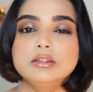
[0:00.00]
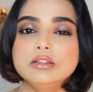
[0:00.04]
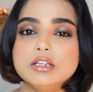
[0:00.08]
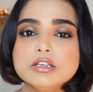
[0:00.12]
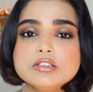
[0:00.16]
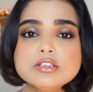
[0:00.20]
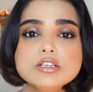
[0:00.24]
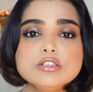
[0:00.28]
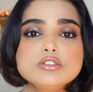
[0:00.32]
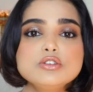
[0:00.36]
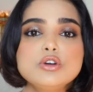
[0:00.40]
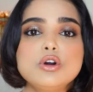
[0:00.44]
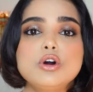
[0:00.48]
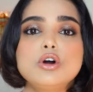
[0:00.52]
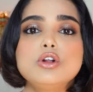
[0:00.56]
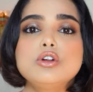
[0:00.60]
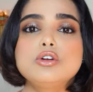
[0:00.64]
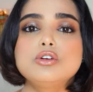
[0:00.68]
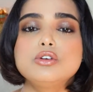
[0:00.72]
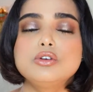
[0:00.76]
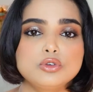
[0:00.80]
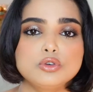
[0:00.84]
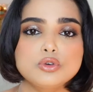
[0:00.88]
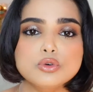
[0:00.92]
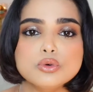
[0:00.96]
This is
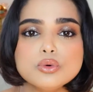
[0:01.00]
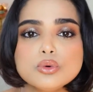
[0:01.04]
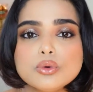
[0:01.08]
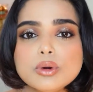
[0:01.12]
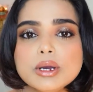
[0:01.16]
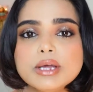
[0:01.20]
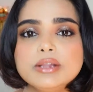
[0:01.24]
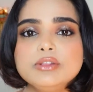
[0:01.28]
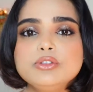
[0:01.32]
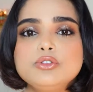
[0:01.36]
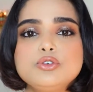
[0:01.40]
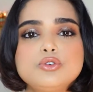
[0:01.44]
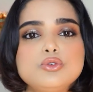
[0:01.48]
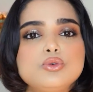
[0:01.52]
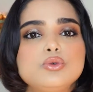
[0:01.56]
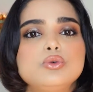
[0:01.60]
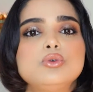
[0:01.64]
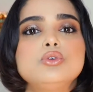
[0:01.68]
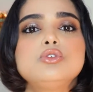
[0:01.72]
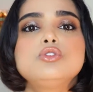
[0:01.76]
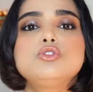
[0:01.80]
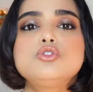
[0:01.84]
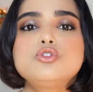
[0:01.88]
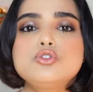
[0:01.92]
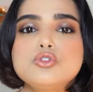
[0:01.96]
your through and
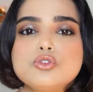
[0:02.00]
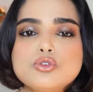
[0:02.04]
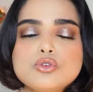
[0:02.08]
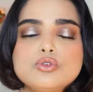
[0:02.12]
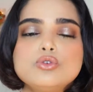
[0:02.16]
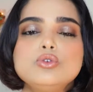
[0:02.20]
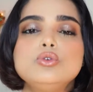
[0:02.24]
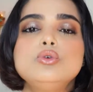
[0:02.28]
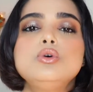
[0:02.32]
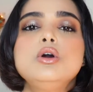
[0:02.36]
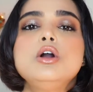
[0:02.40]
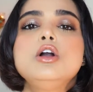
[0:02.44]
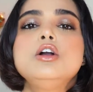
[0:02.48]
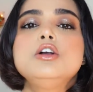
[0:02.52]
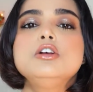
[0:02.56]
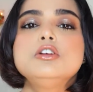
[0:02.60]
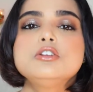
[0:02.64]
through true